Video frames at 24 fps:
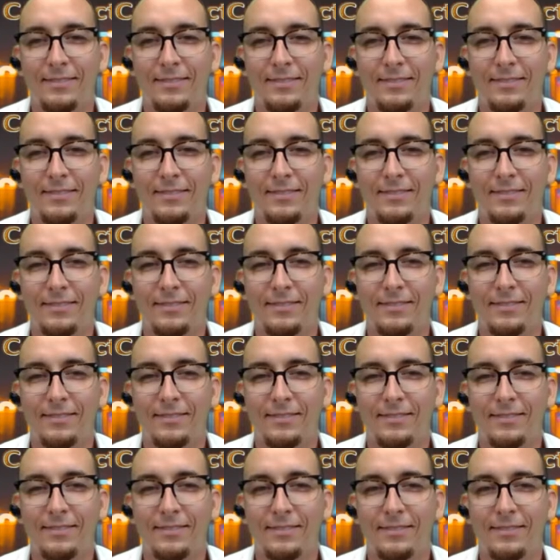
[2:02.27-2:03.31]

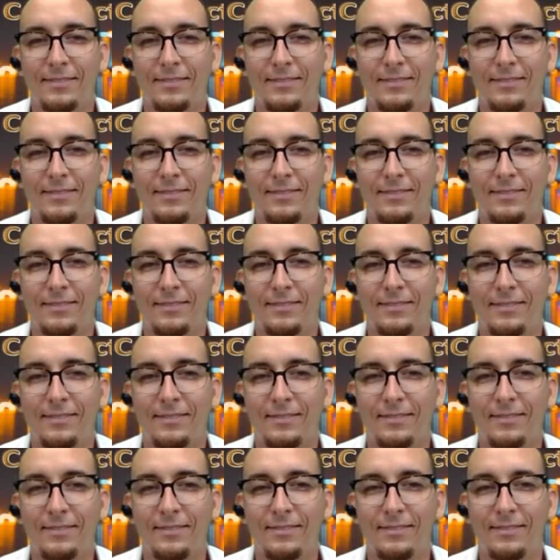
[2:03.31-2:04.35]

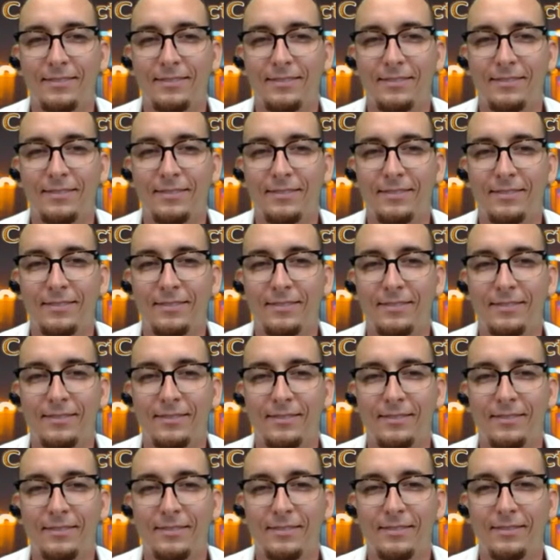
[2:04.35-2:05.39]

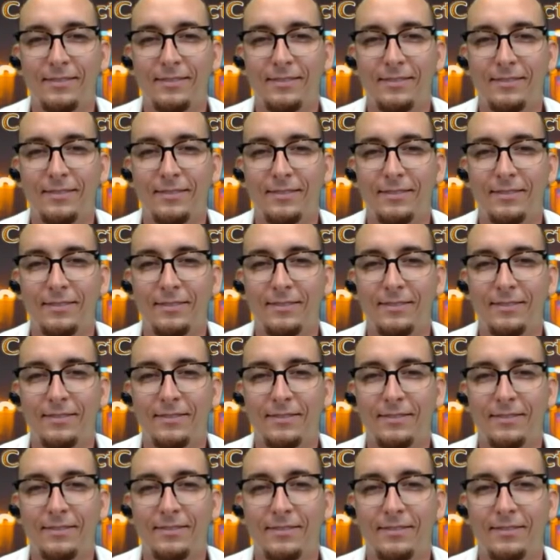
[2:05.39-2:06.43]

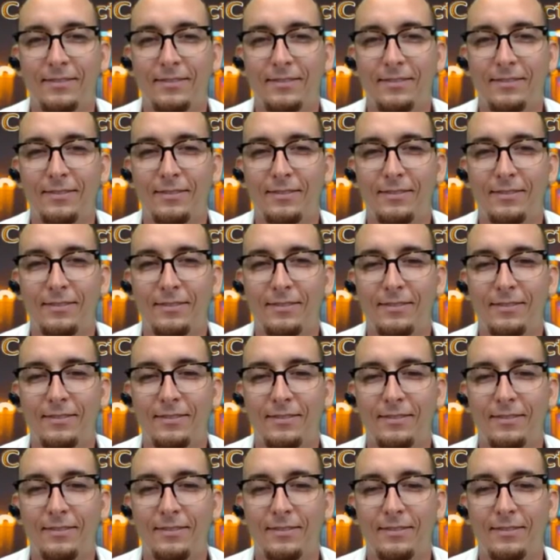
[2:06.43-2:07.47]

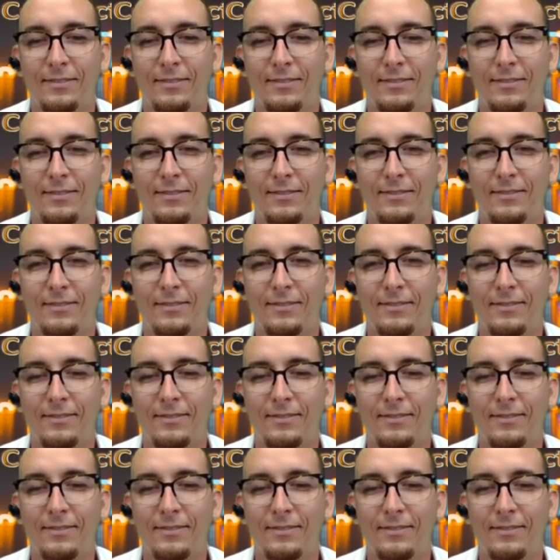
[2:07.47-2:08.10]
The person shown says nothing.